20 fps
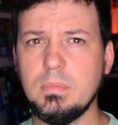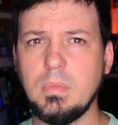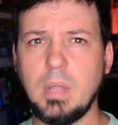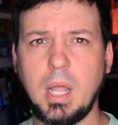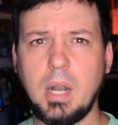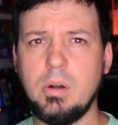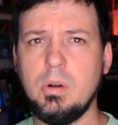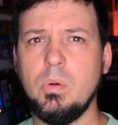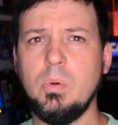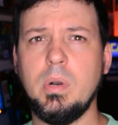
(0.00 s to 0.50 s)
I
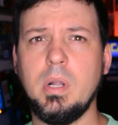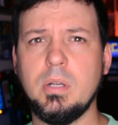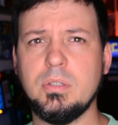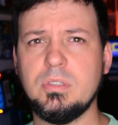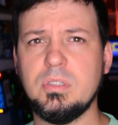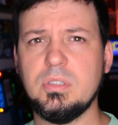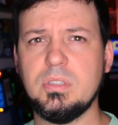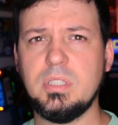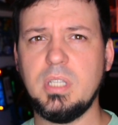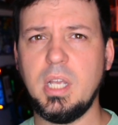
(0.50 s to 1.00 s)
don't know what else
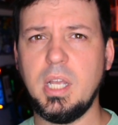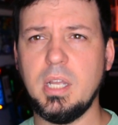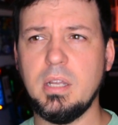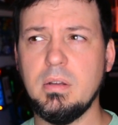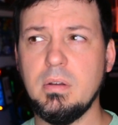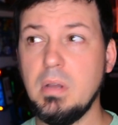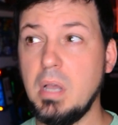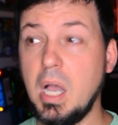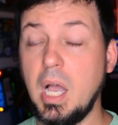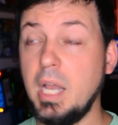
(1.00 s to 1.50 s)
to say.
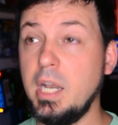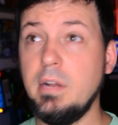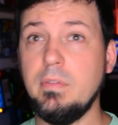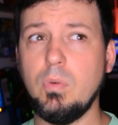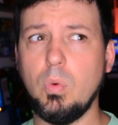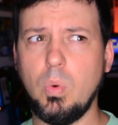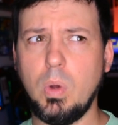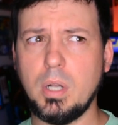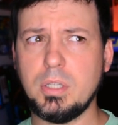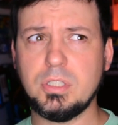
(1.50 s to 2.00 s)
I
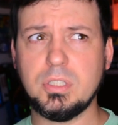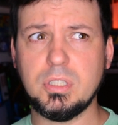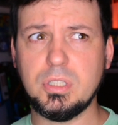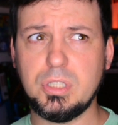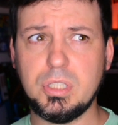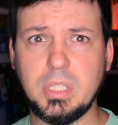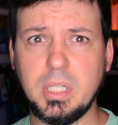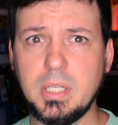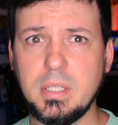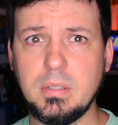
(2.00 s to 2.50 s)
never watched the
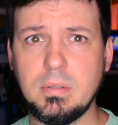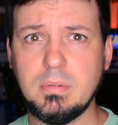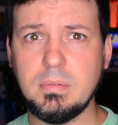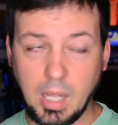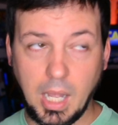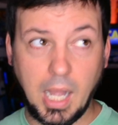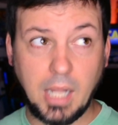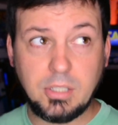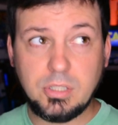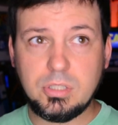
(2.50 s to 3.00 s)
shit.
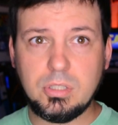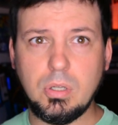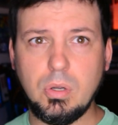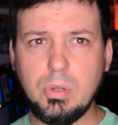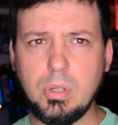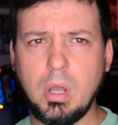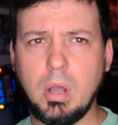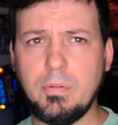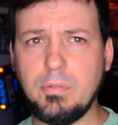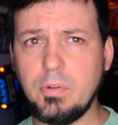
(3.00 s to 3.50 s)
I just know
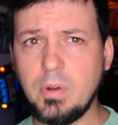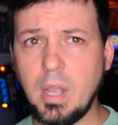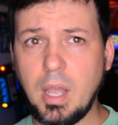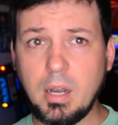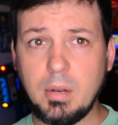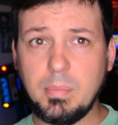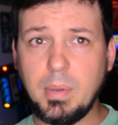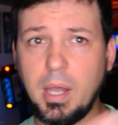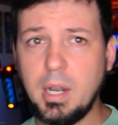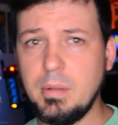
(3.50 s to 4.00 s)
y'all forgot
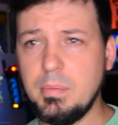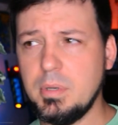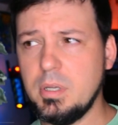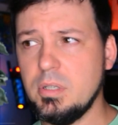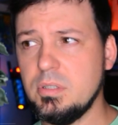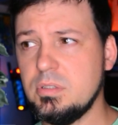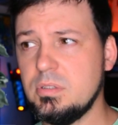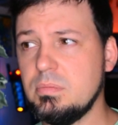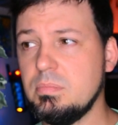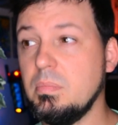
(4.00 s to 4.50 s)
about it
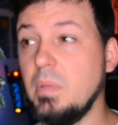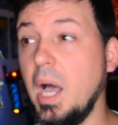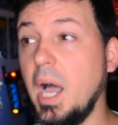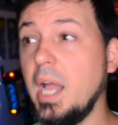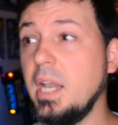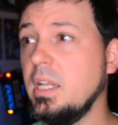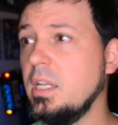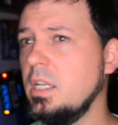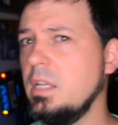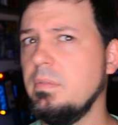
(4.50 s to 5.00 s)
because I
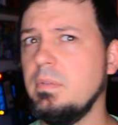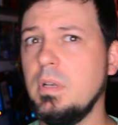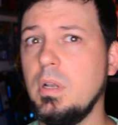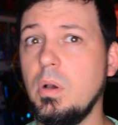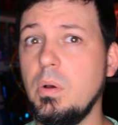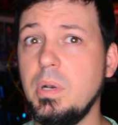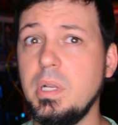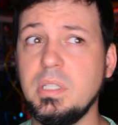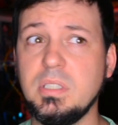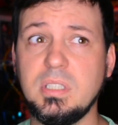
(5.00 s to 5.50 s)
didn't even know
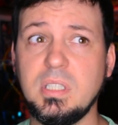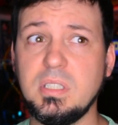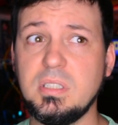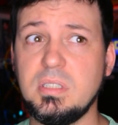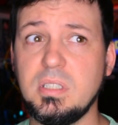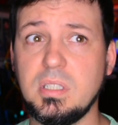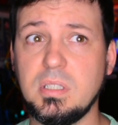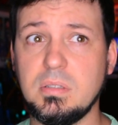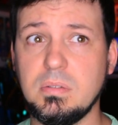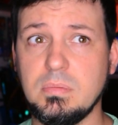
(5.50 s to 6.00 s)
it
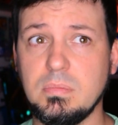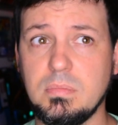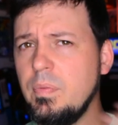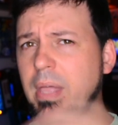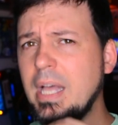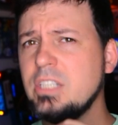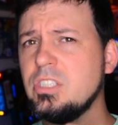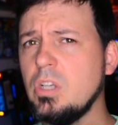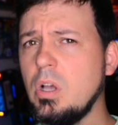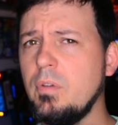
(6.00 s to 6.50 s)
existed.
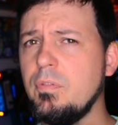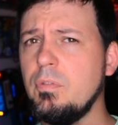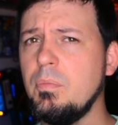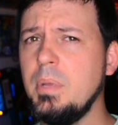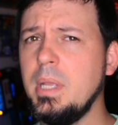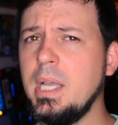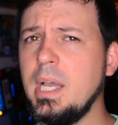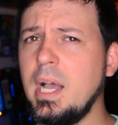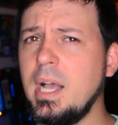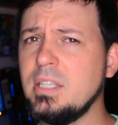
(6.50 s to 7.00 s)
That's all from
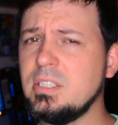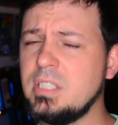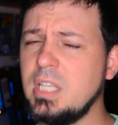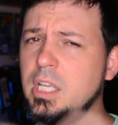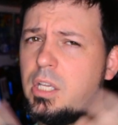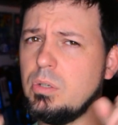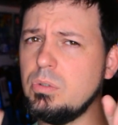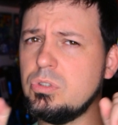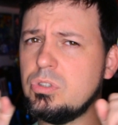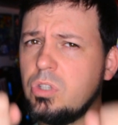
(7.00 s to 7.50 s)
me guys.
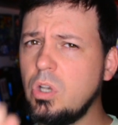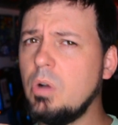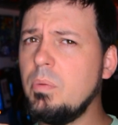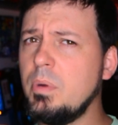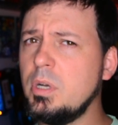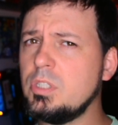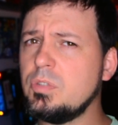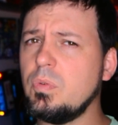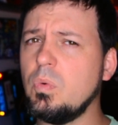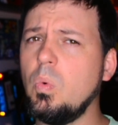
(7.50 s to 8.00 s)
Thank you so
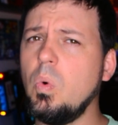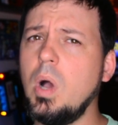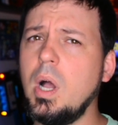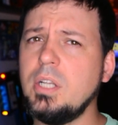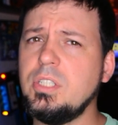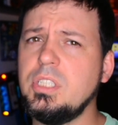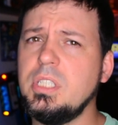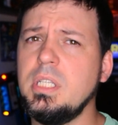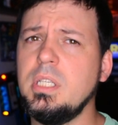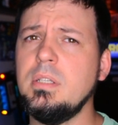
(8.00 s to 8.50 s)
much for
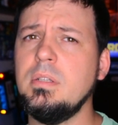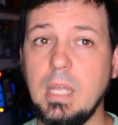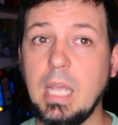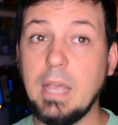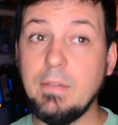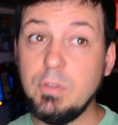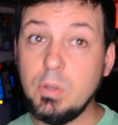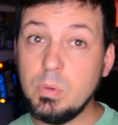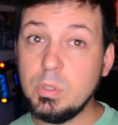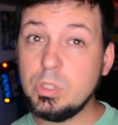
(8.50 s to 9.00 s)
watching.
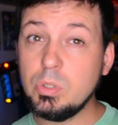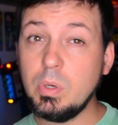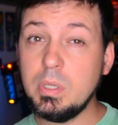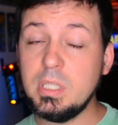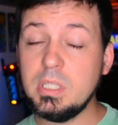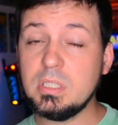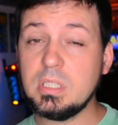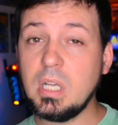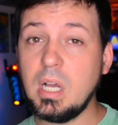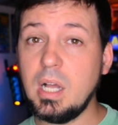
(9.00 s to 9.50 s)
If you enjoyed
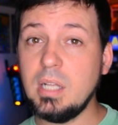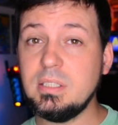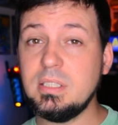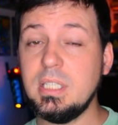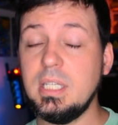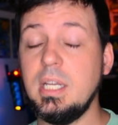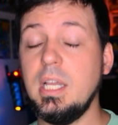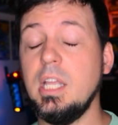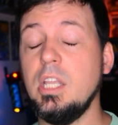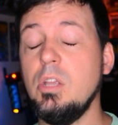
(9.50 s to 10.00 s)
this
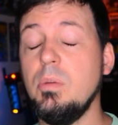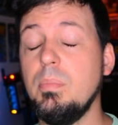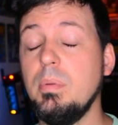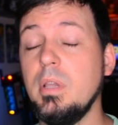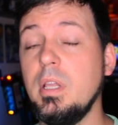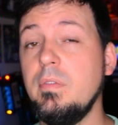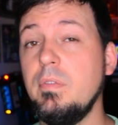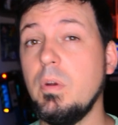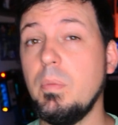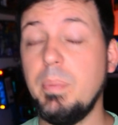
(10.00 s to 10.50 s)
content and you
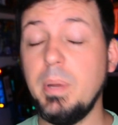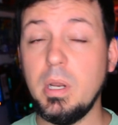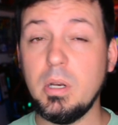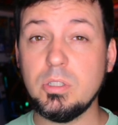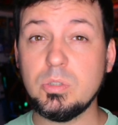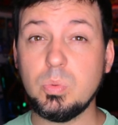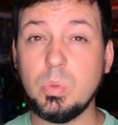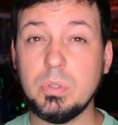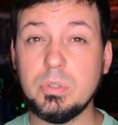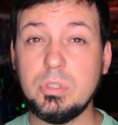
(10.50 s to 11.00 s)
believe your
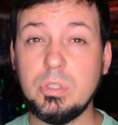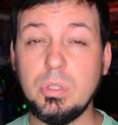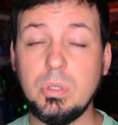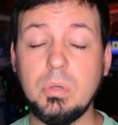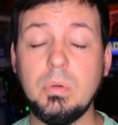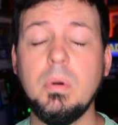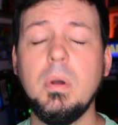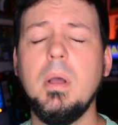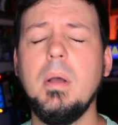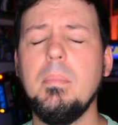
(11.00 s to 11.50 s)
peers will
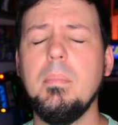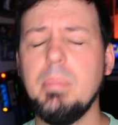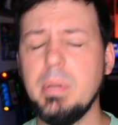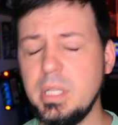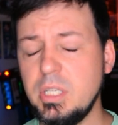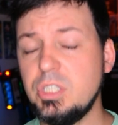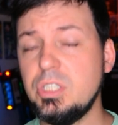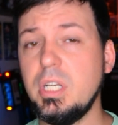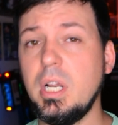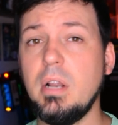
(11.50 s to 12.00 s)
too,
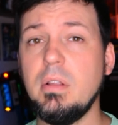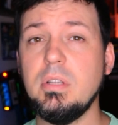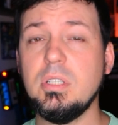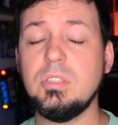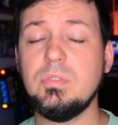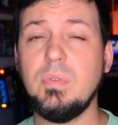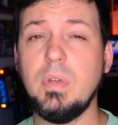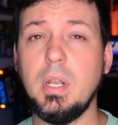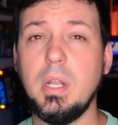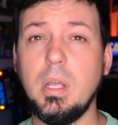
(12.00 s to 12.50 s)
please share this
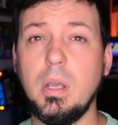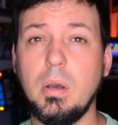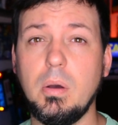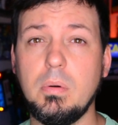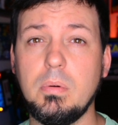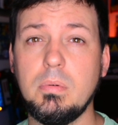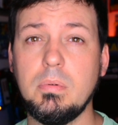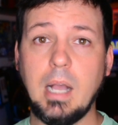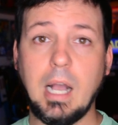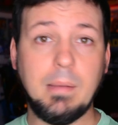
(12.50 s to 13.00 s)
video.
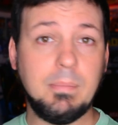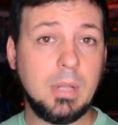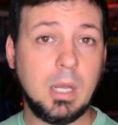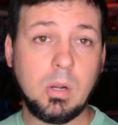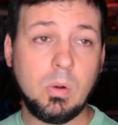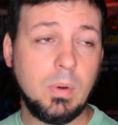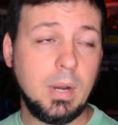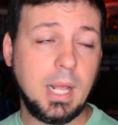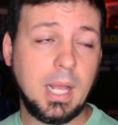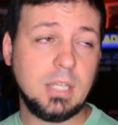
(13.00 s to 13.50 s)
I'm not
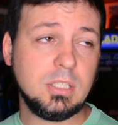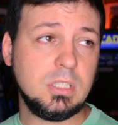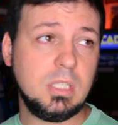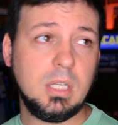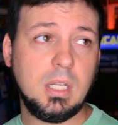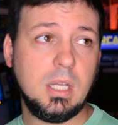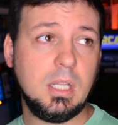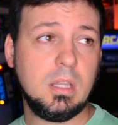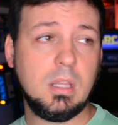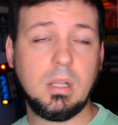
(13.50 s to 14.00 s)
going to ask you
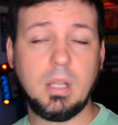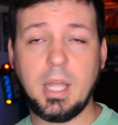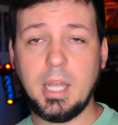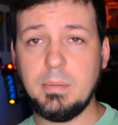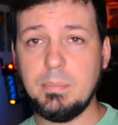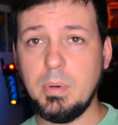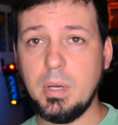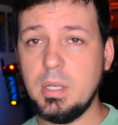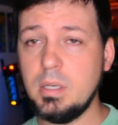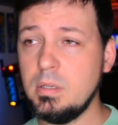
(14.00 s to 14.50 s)
to hit the
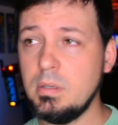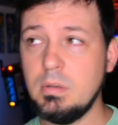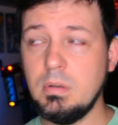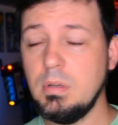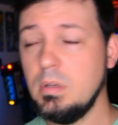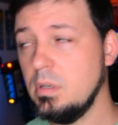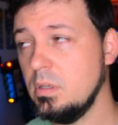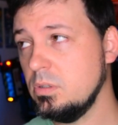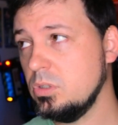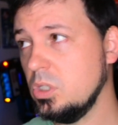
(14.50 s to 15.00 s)
like button,
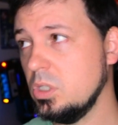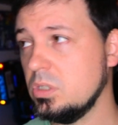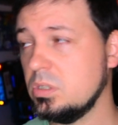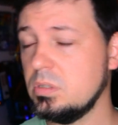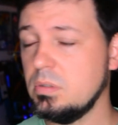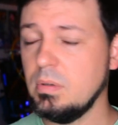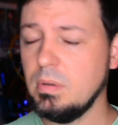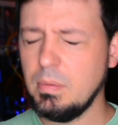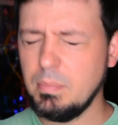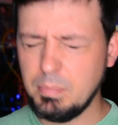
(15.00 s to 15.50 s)
just
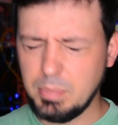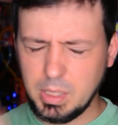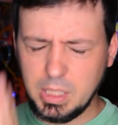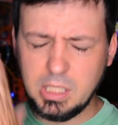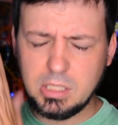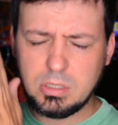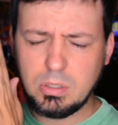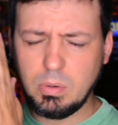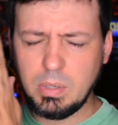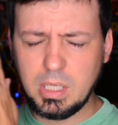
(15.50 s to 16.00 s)

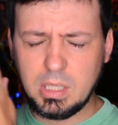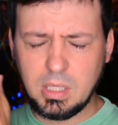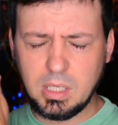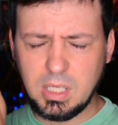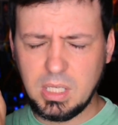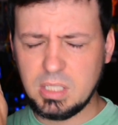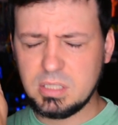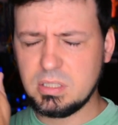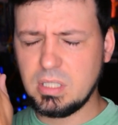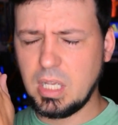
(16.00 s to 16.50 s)
please don't hit the
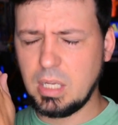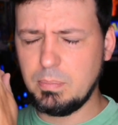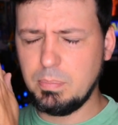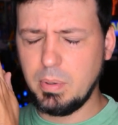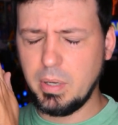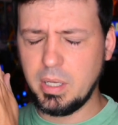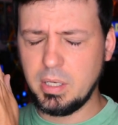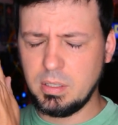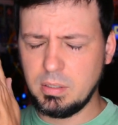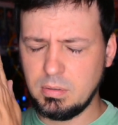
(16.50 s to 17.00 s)
dislike
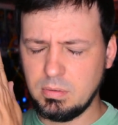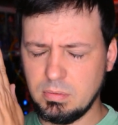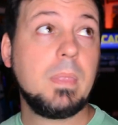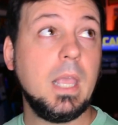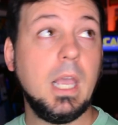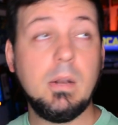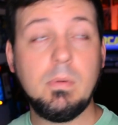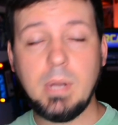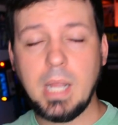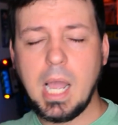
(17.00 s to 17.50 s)
button.
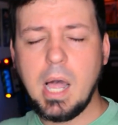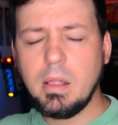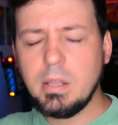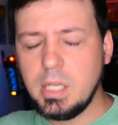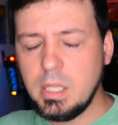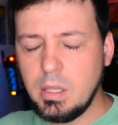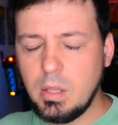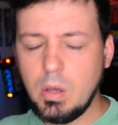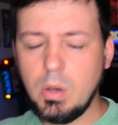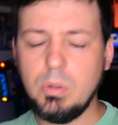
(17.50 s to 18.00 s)
In
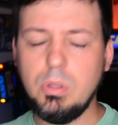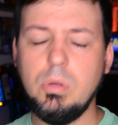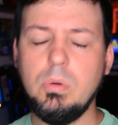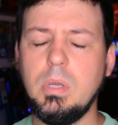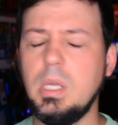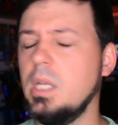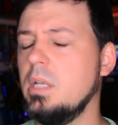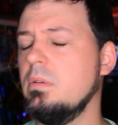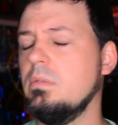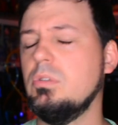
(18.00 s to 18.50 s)
reality though, you
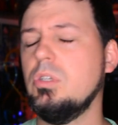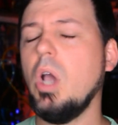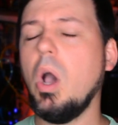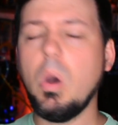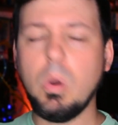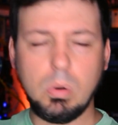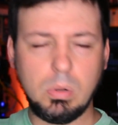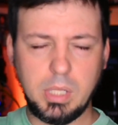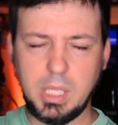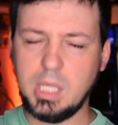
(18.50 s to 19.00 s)
can
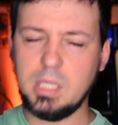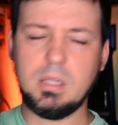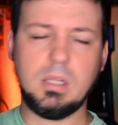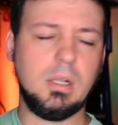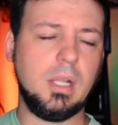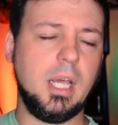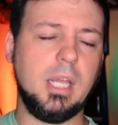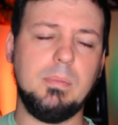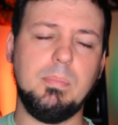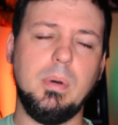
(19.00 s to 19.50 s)
totally hit the
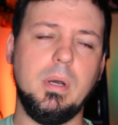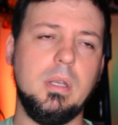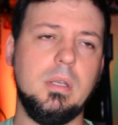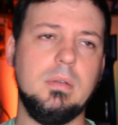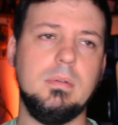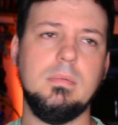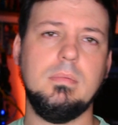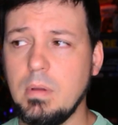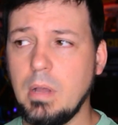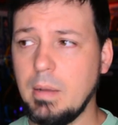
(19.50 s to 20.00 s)
like button.
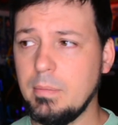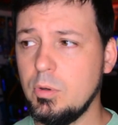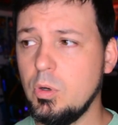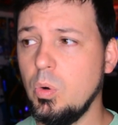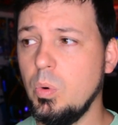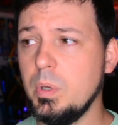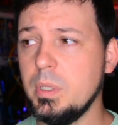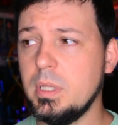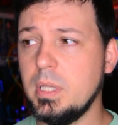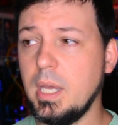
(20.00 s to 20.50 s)
I'm
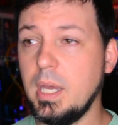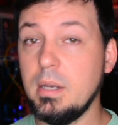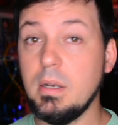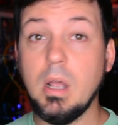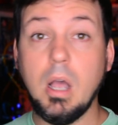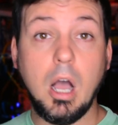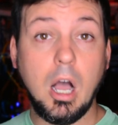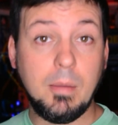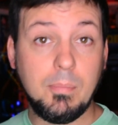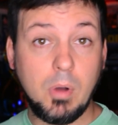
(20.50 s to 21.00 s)
cool with that.
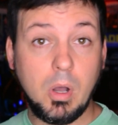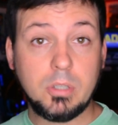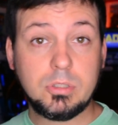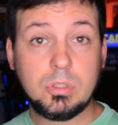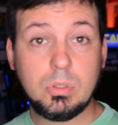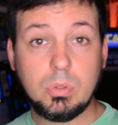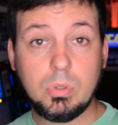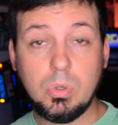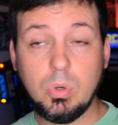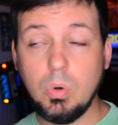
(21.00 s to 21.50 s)
I'm
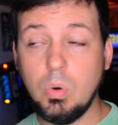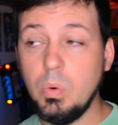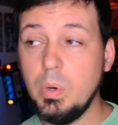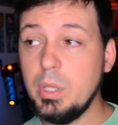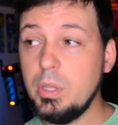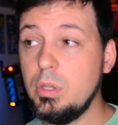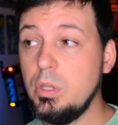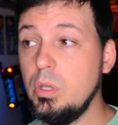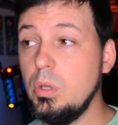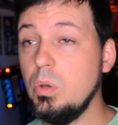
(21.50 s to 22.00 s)
also cool
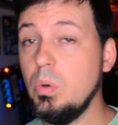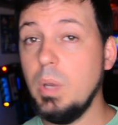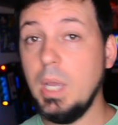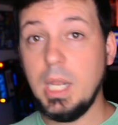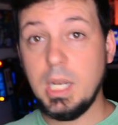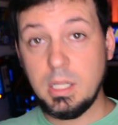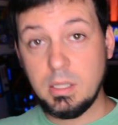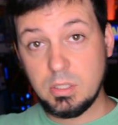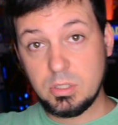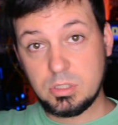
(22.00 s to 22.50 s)
with you
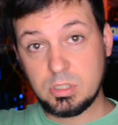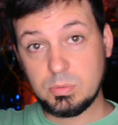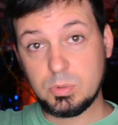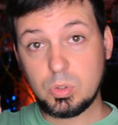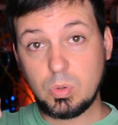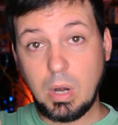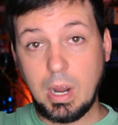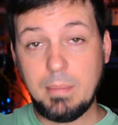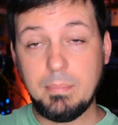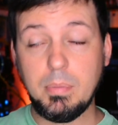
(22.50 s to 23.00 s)
hitting the
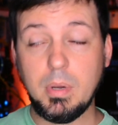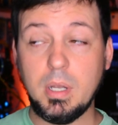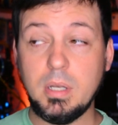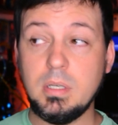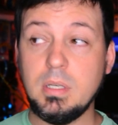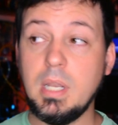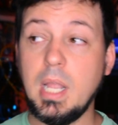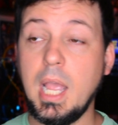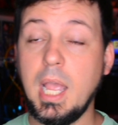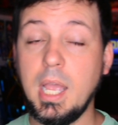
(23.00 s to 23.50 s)
subscribe
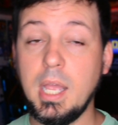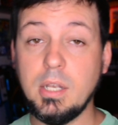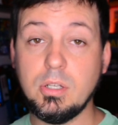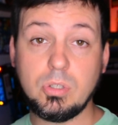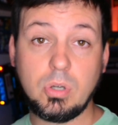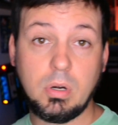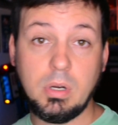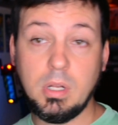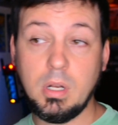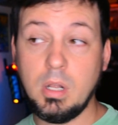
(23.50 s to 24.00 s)
button and
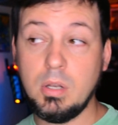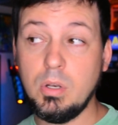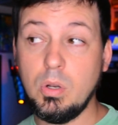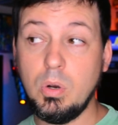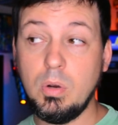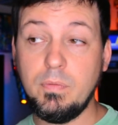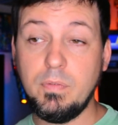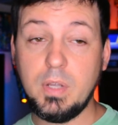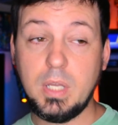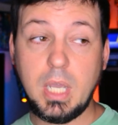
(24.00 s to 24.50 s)
turning on
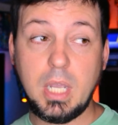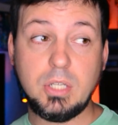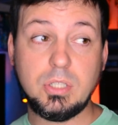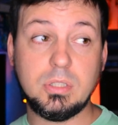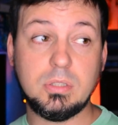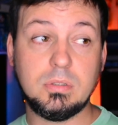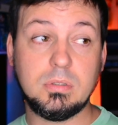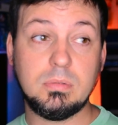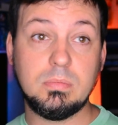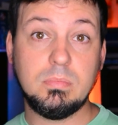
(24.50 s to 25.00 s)

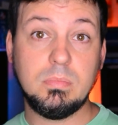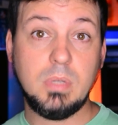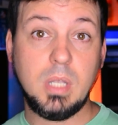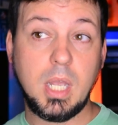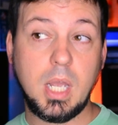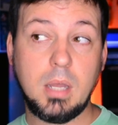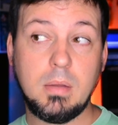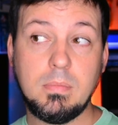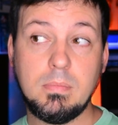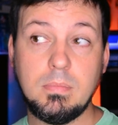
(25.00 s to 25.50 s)
notifications.
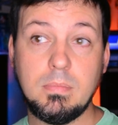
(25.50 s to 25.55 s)
Yeah?